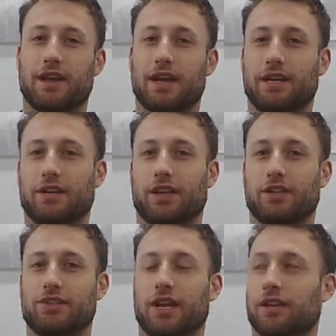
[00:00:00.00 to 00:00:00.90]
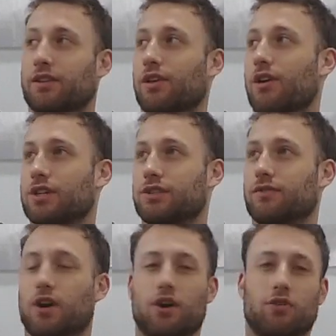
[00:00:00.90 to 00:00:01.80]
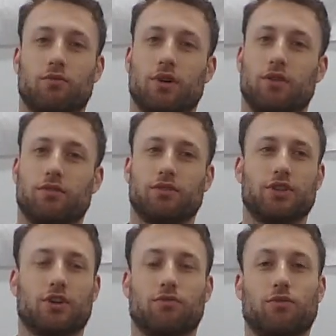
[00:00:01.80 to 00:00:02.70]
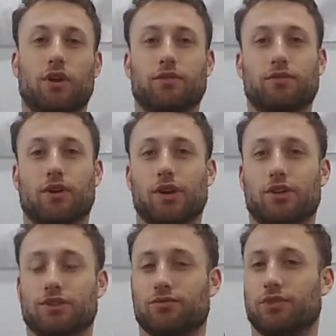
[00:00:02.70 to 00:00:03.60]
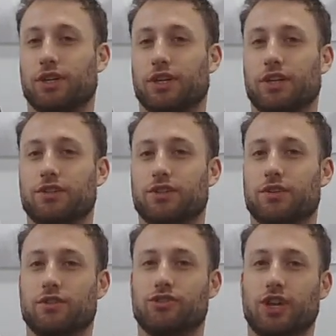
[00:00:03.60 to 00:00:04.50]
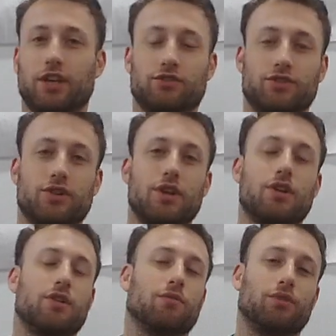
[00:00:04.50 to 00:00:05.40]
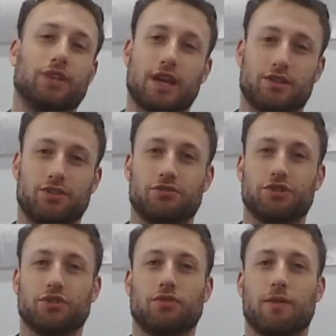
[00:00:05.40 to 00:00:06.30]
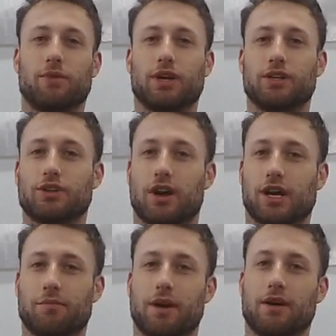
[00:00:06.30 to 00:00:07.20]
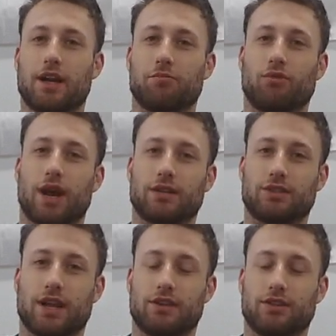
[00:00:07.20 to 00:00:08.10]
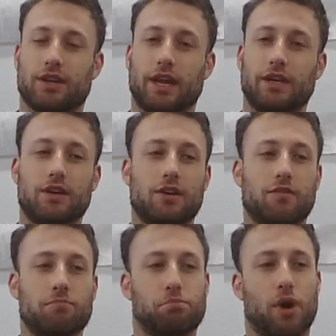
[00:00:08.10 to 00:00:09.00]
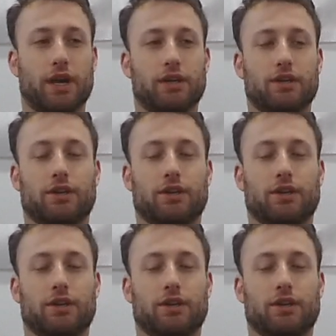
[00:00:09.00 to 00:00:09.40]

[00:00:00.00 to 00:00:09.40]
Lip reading: any second thoughts of, oh, well, I also really need to know the changes. Well, yes, you do, and we're going to talk about how to practice that today, but